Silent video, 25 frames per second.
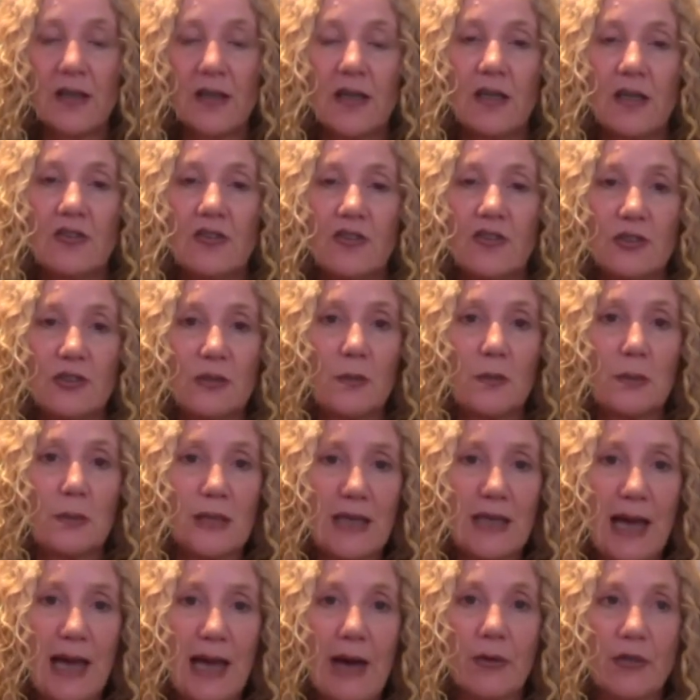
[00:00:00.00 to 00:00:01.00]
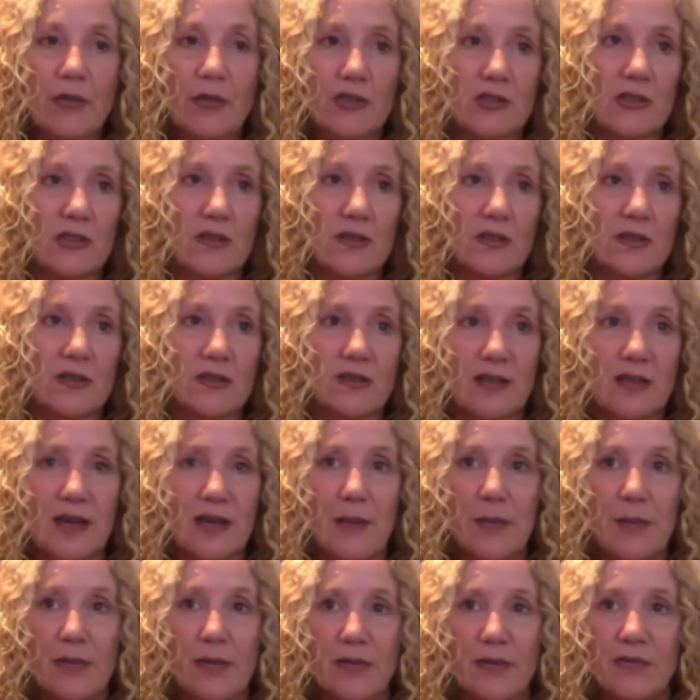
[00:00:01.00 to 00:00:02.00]
It shouldn't be couched in this
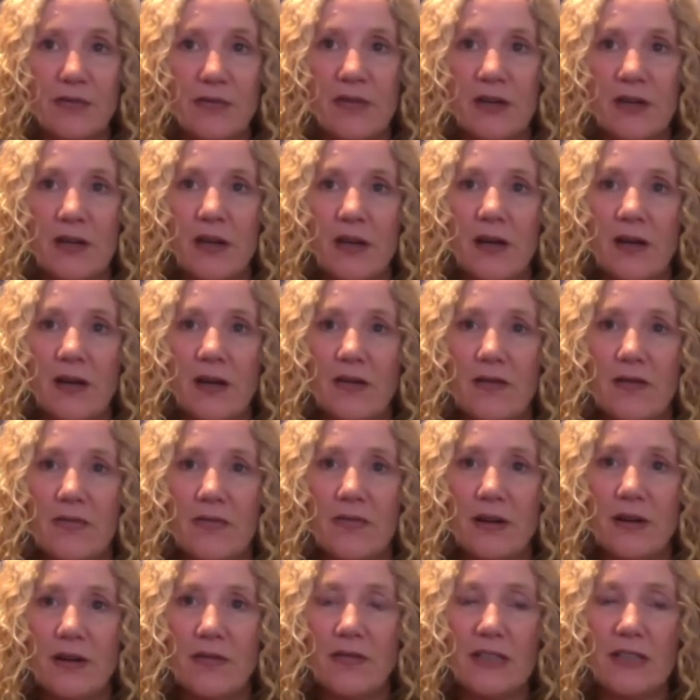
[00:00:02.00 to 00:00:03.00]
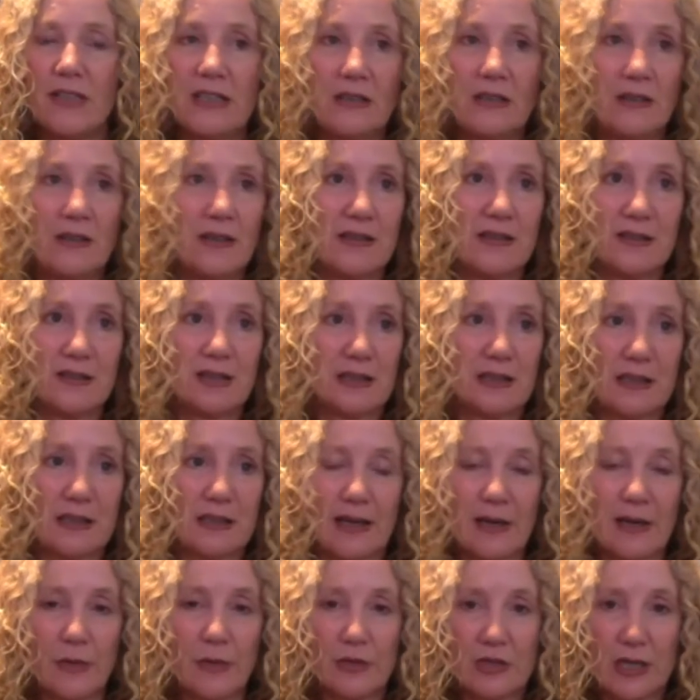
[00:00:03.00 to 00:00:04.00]
type of of, of legalistic
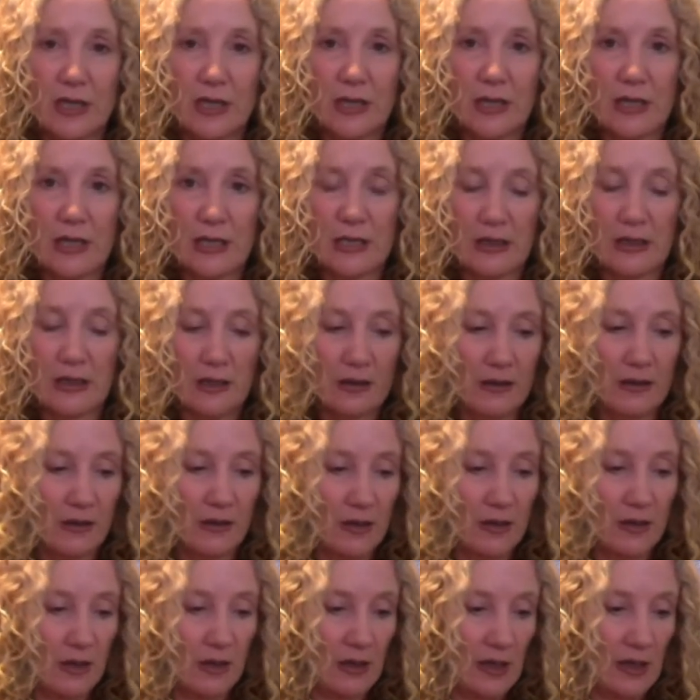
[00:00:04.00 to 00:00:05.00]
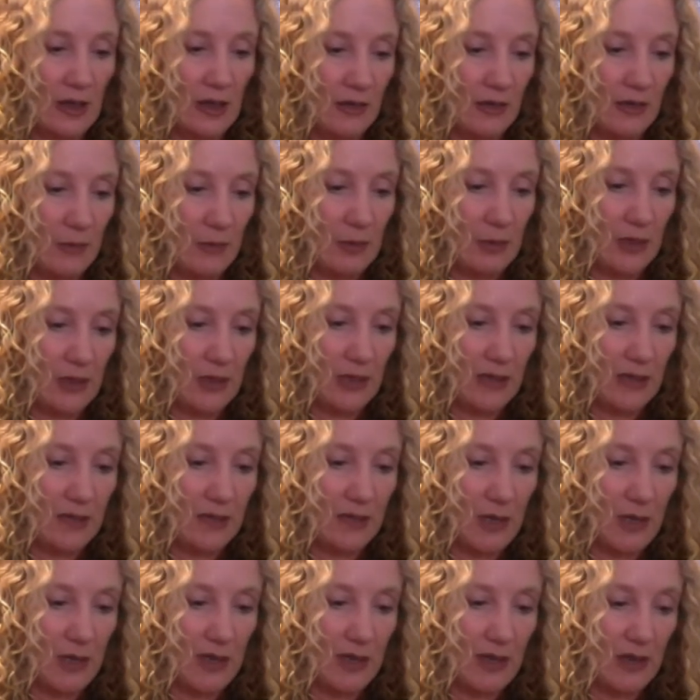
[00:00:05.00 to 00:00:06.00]
language. I think uh, everybody has
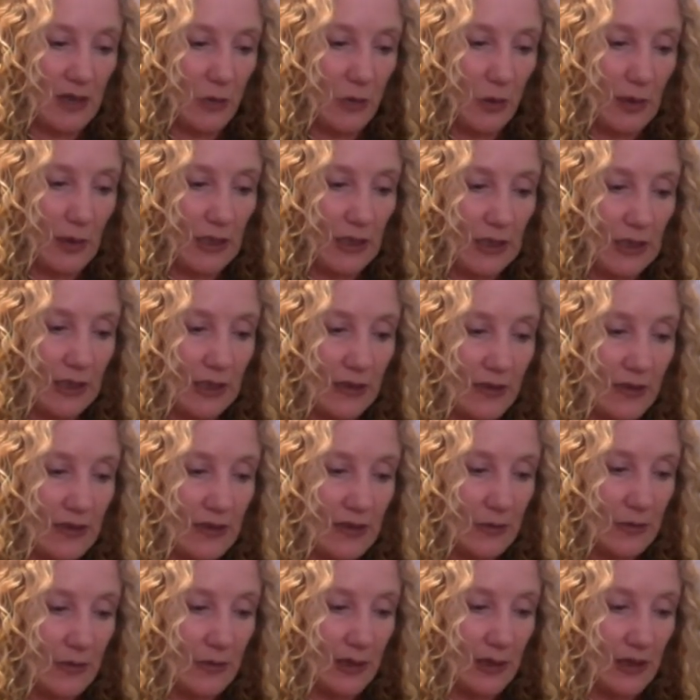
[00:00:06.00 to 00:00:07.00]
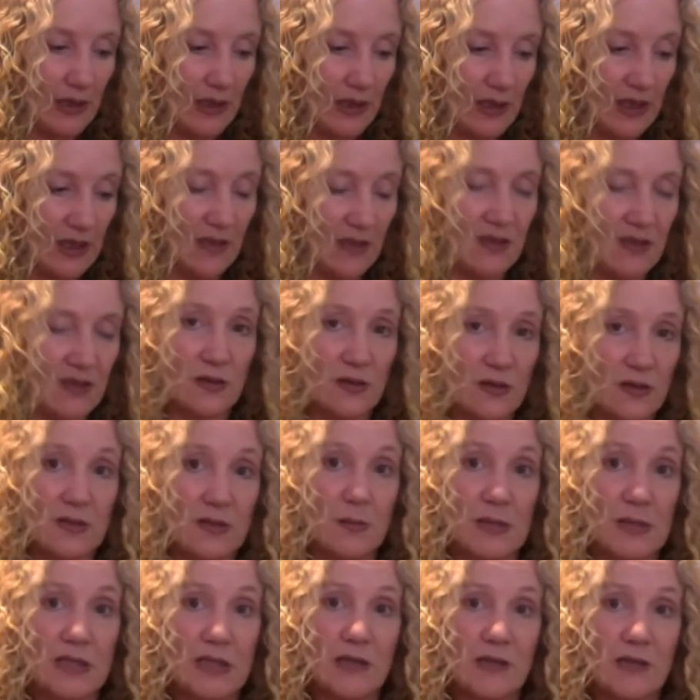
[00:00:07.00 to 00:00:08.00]
made that quite clear to him that he needs to
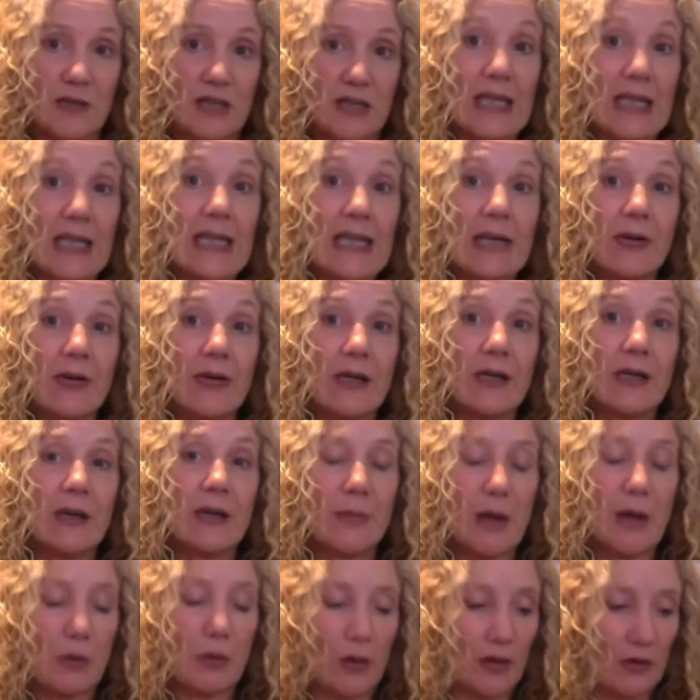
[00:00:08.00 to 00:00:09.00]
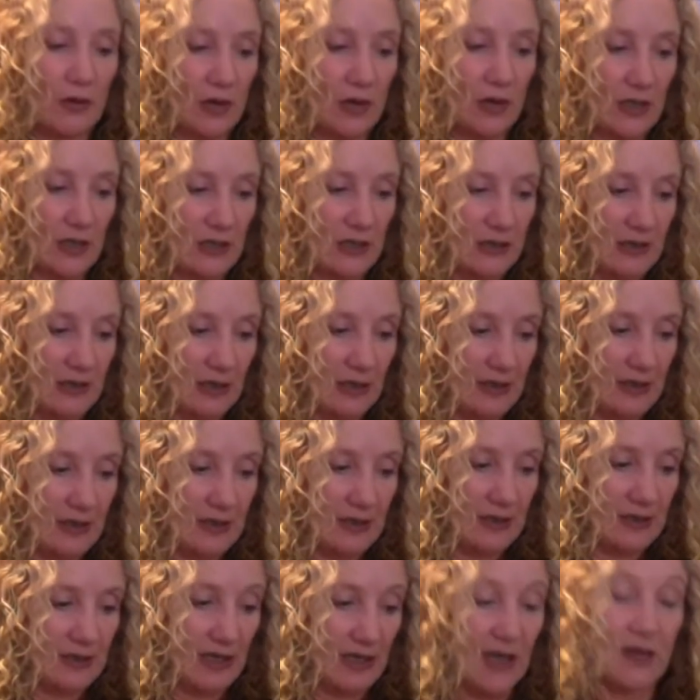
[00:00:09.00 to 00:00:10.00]
speak clearly about whether or not he intends
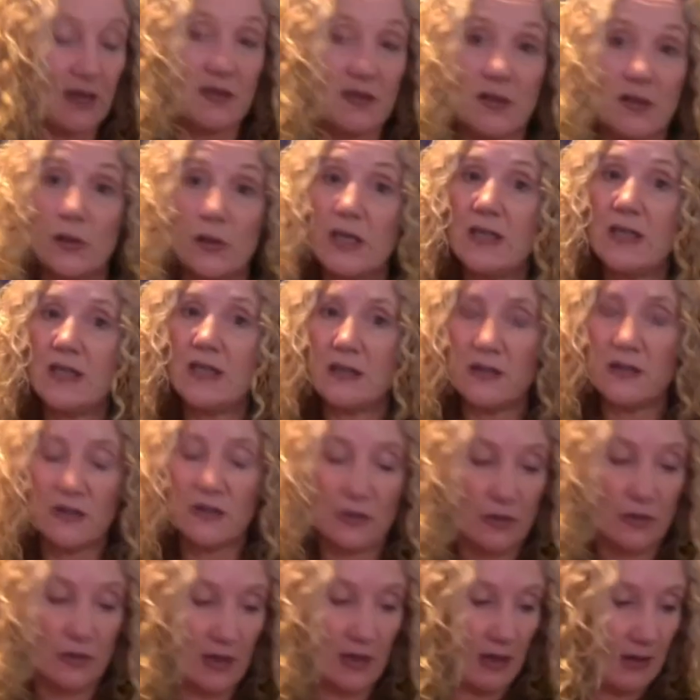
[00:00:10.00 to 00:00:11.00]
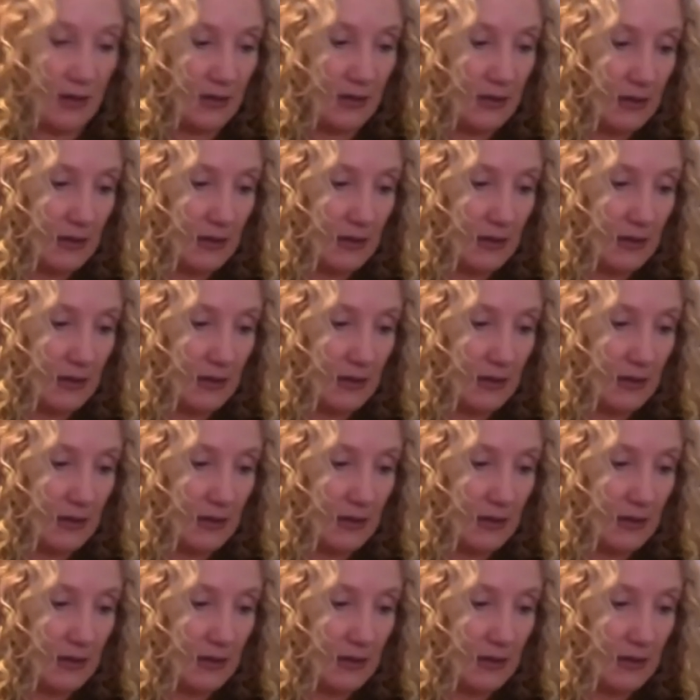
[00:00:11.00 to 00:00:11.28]
to stay, and so he didn't do that.